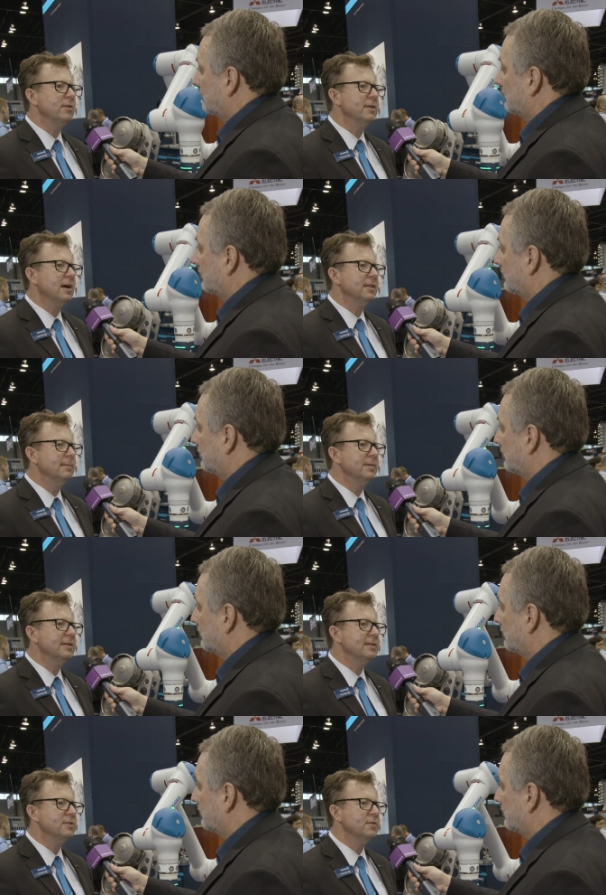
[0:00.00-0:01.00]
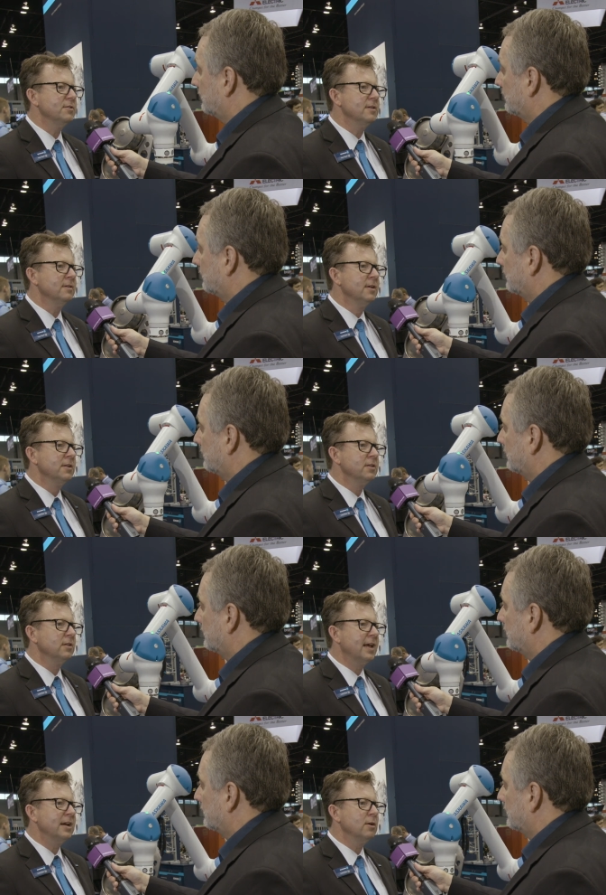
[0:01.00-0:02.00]
Speaker 1: we're not limited to the,
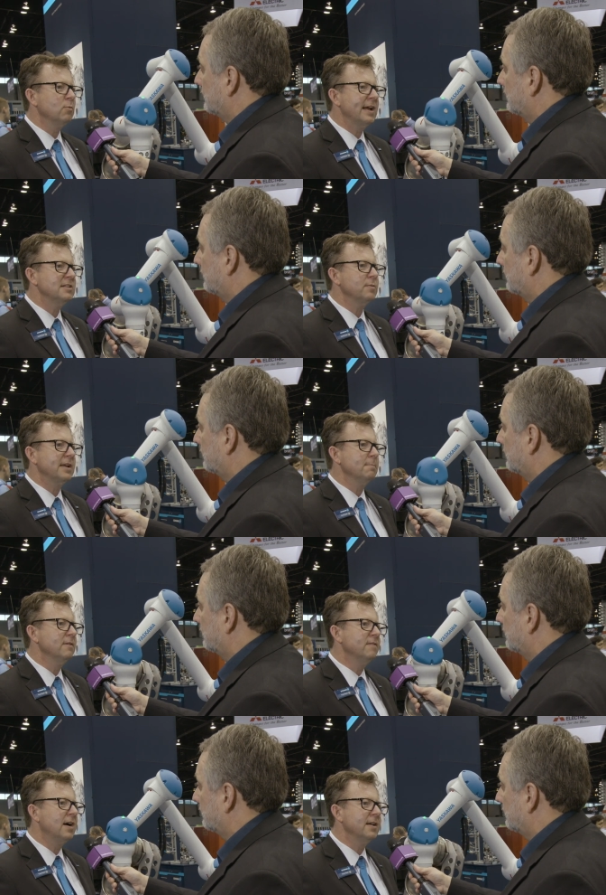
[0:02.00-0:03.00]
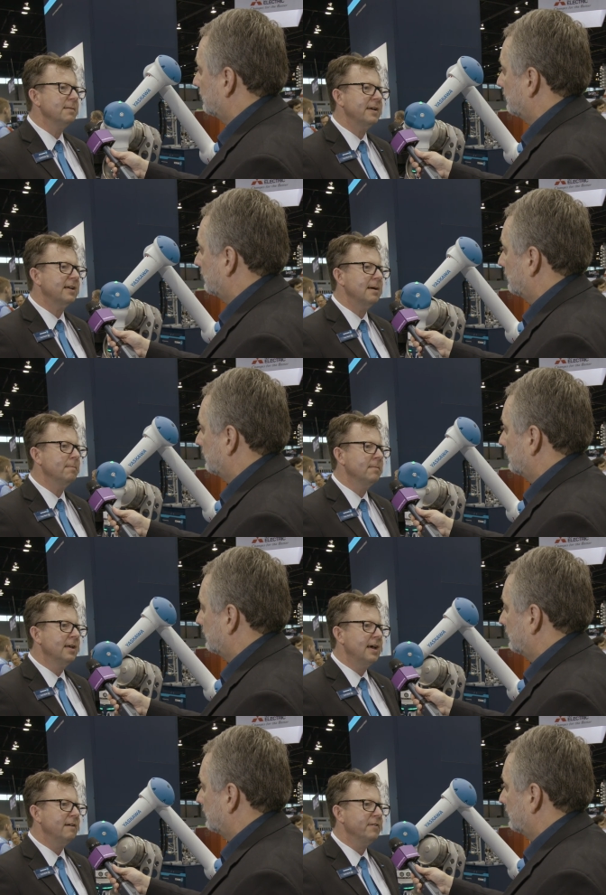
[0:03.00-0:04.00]
the lighter weights, we can move on and pick up
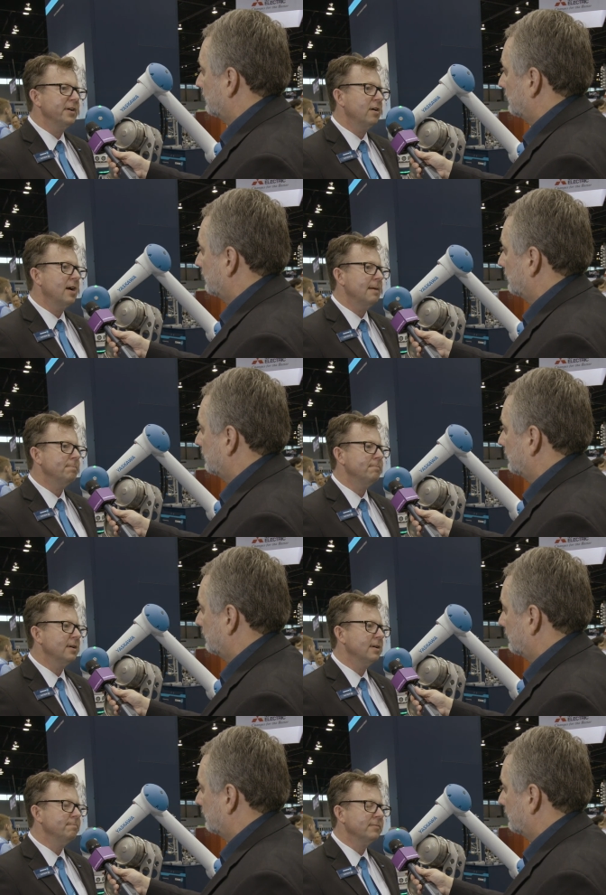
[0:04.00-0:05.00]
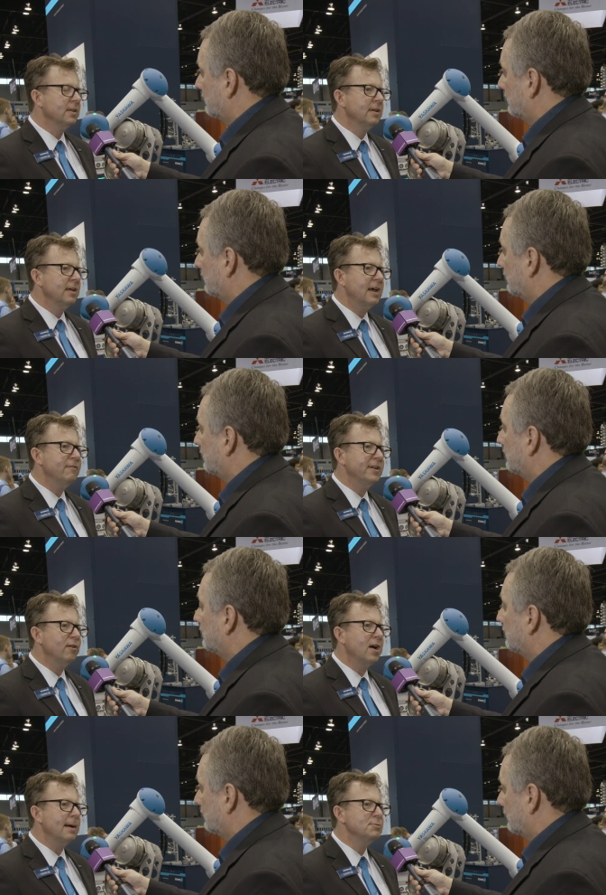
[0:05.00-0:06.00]
heavier, uh,
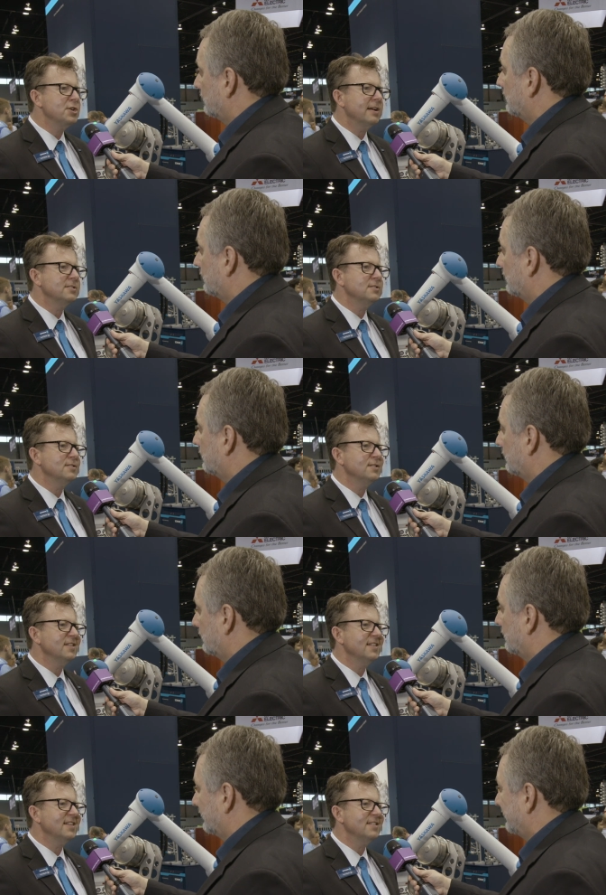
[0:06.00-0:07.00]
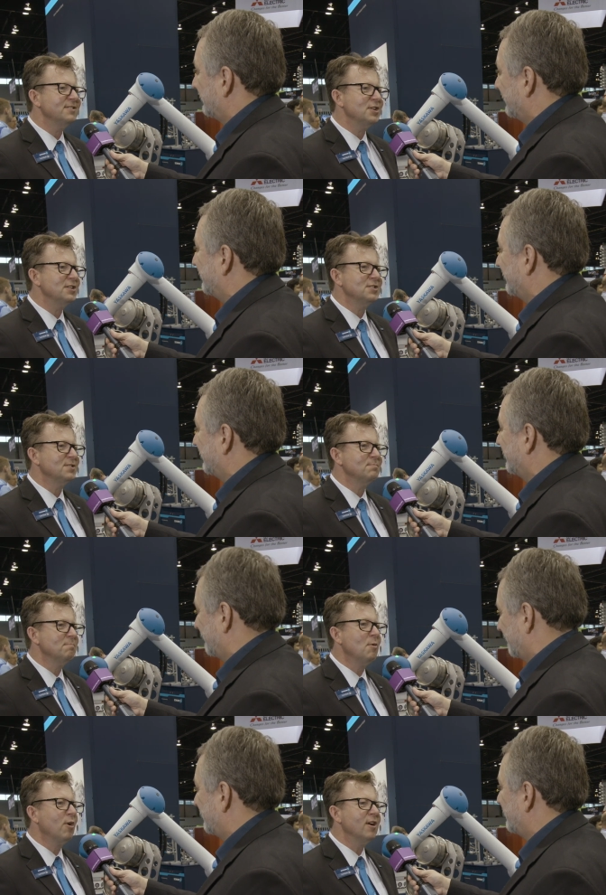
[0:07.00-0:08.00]
heavier objects, uh, just
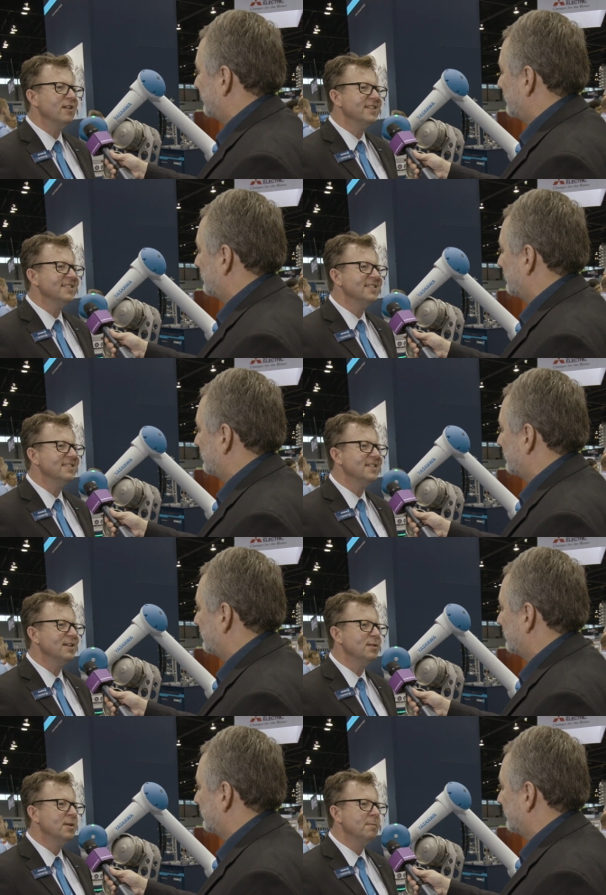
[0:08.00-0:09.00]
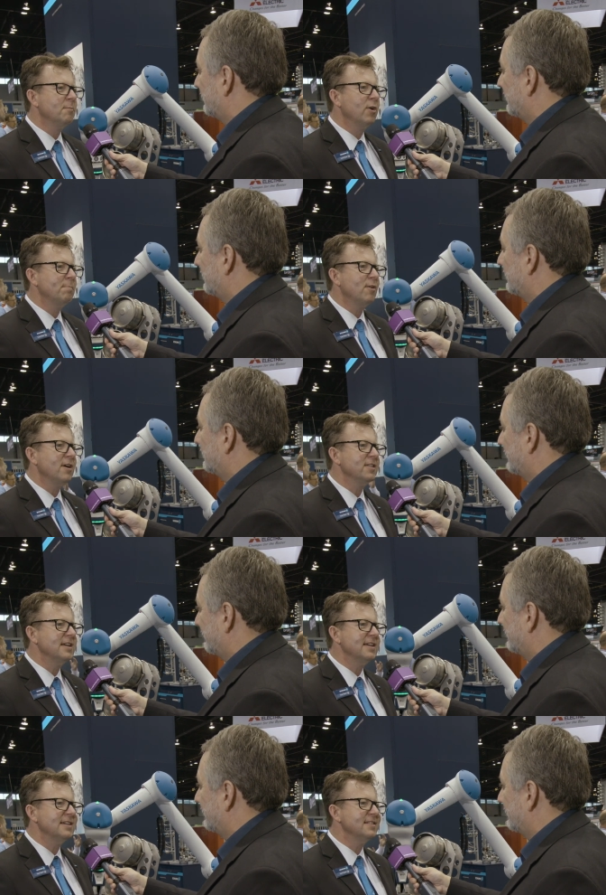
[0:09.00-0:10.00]
more and uh, more
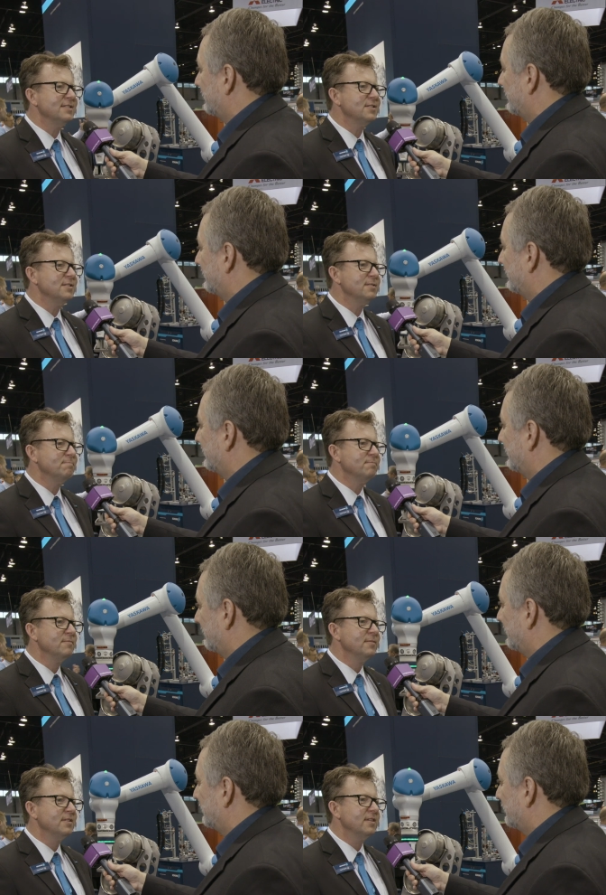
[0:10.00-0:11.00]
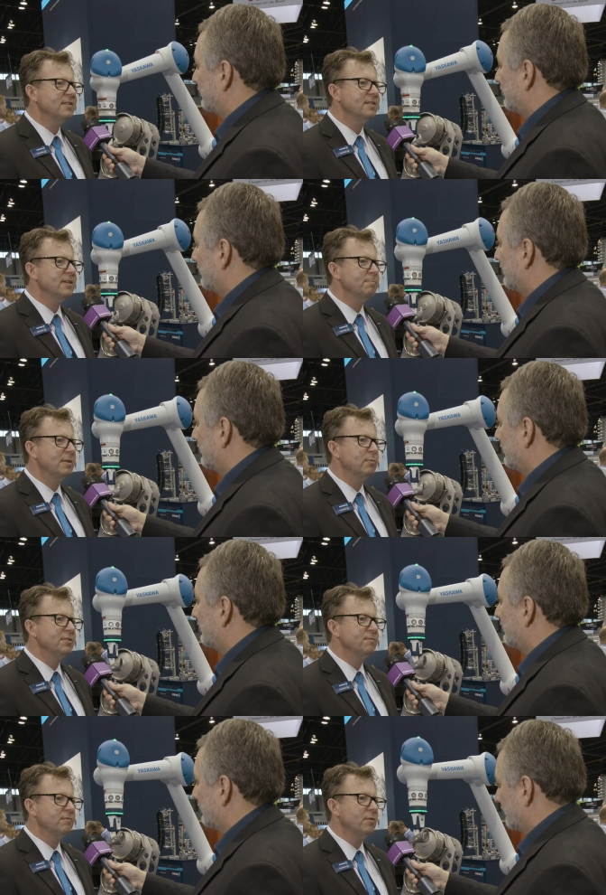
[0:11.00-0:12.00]
broadly into, uh, but
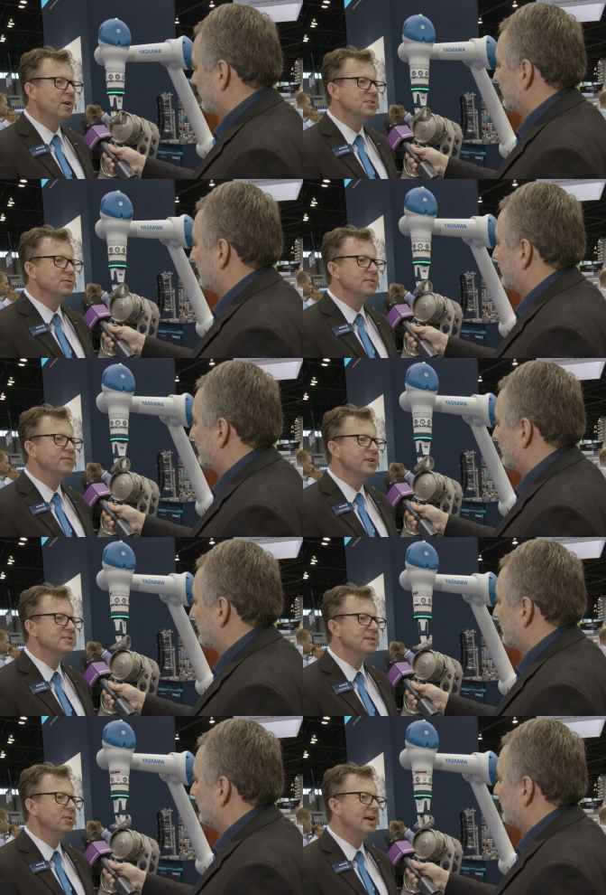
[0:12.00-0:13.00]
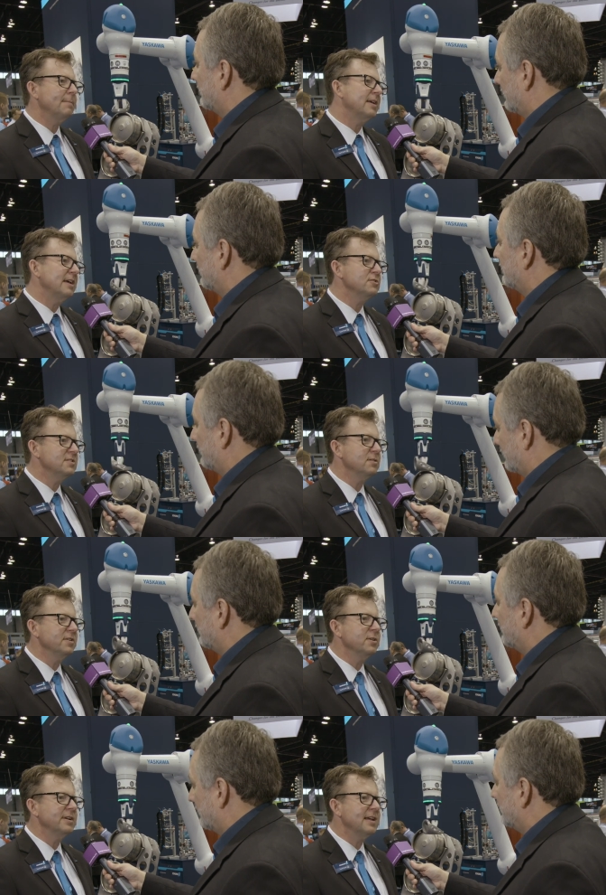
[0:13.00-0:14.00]
with also the very similar applications that
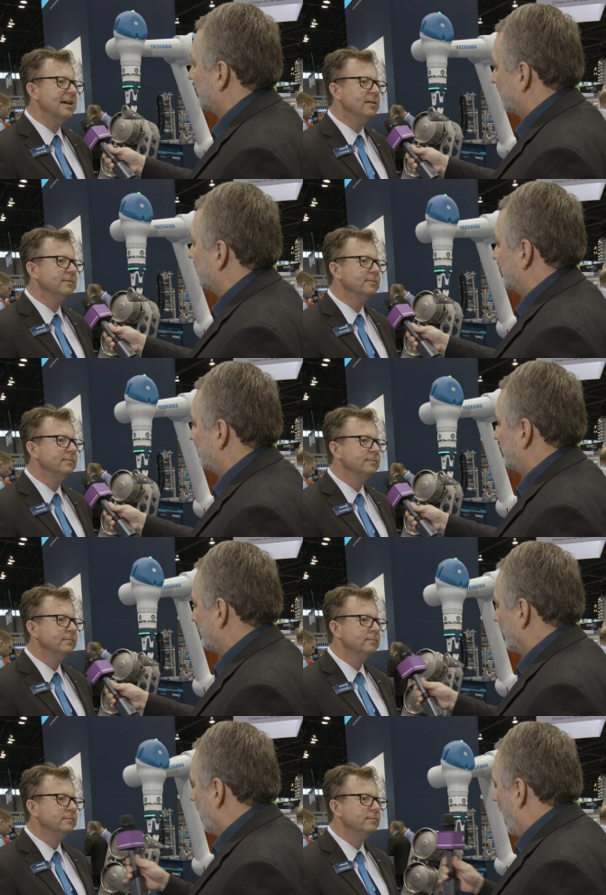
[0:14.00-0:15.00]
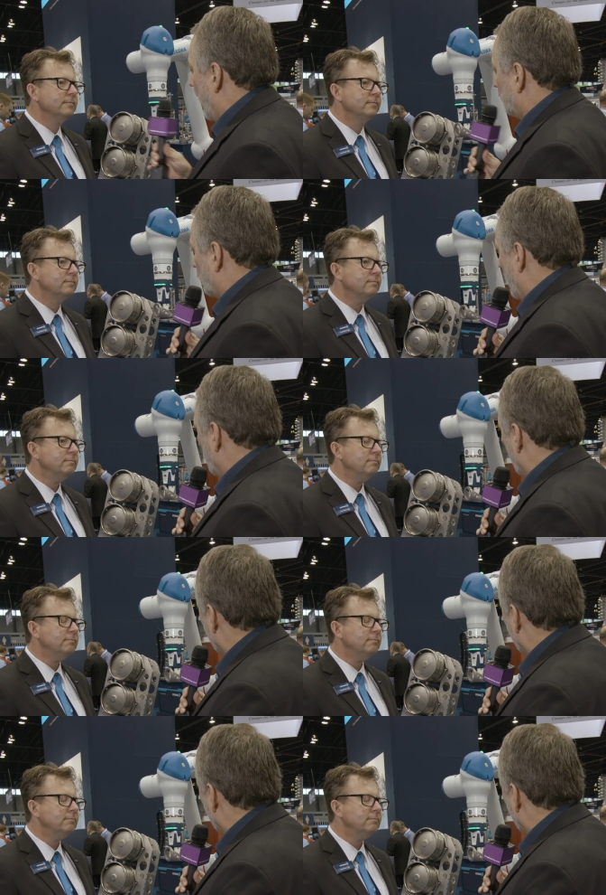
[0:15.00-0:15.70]
we're doing now.
Speaker 2: Uh, Tom,